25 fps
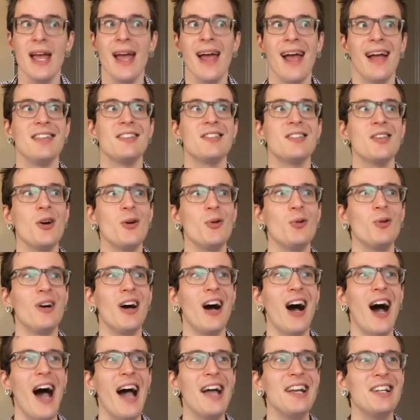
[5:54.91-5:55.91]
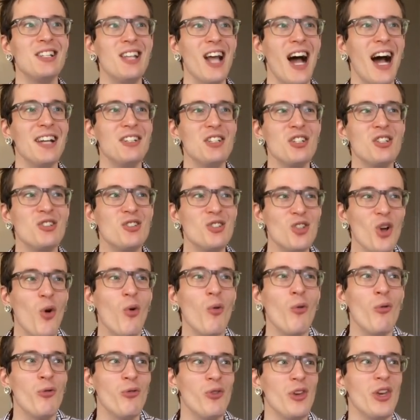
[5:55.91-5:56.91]
And so I, I just
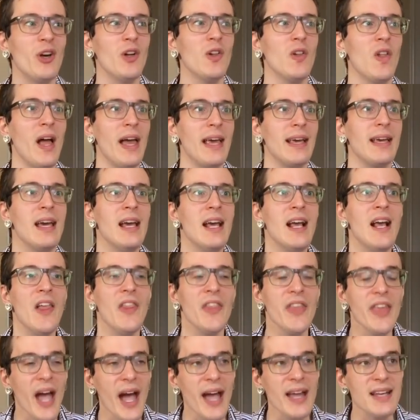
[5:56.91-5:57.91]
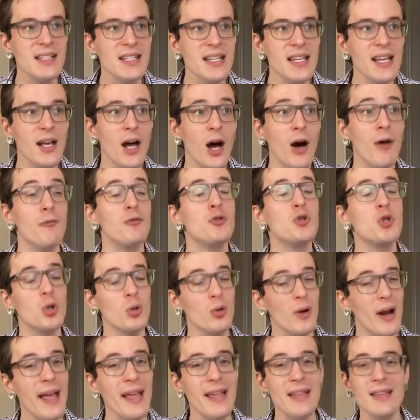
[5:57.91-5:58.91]
don't feel like the idea of
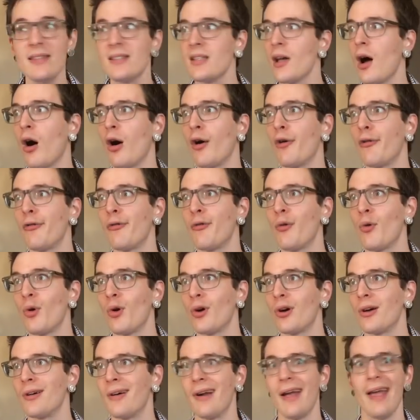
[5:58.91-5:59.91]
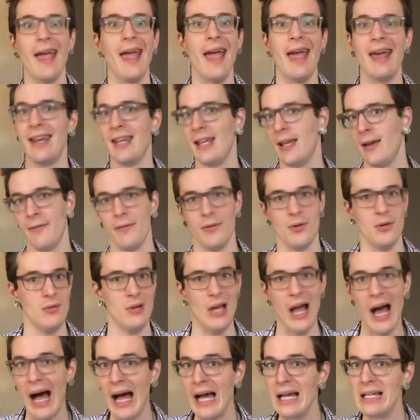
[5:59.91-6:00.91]
trends are for any of you
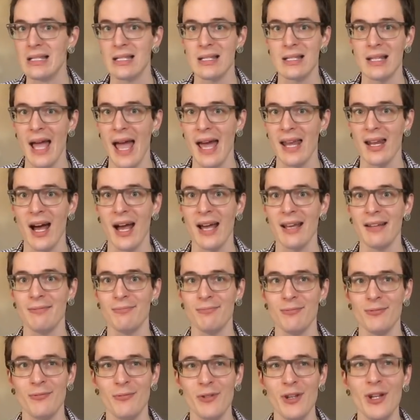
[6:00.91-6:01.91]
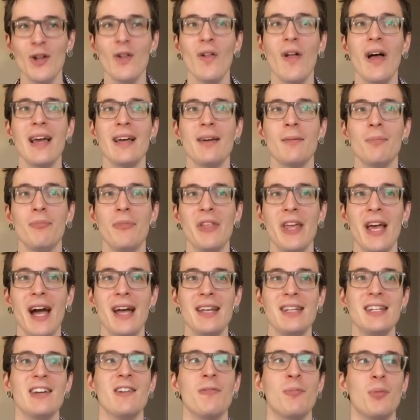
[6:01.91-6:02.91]
guys. And I feel like the idea of